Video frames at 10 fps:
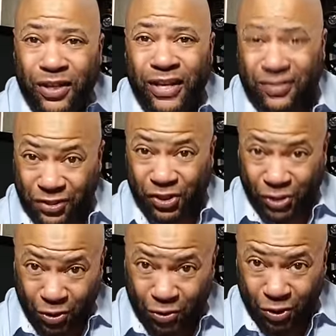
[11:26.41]
It's to
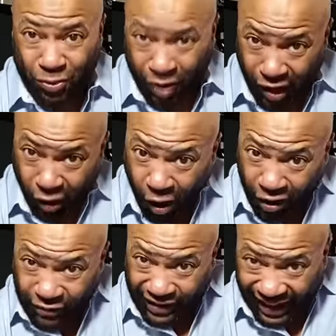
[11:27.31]
show you how
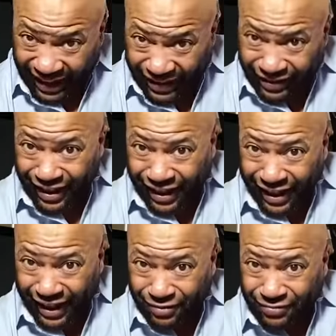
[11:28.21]
hard of a head that I
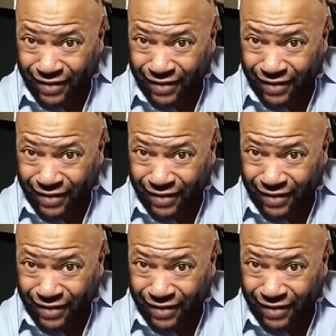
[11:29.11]
have.